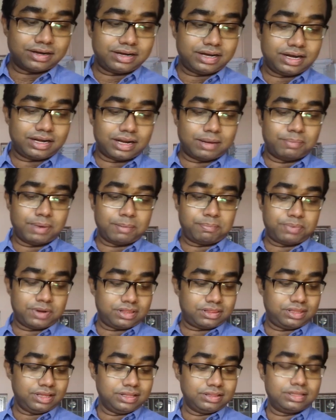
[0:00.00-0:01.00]
data by
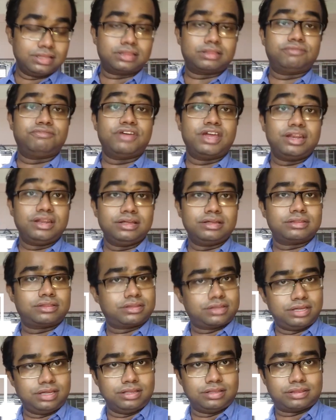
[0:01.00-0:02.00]
pressing these various
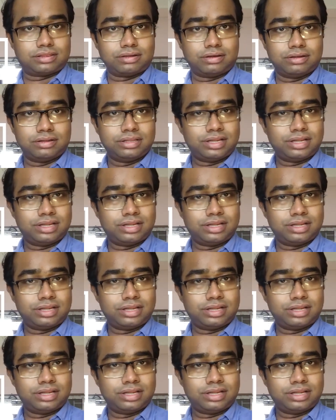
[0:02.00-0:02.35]
keys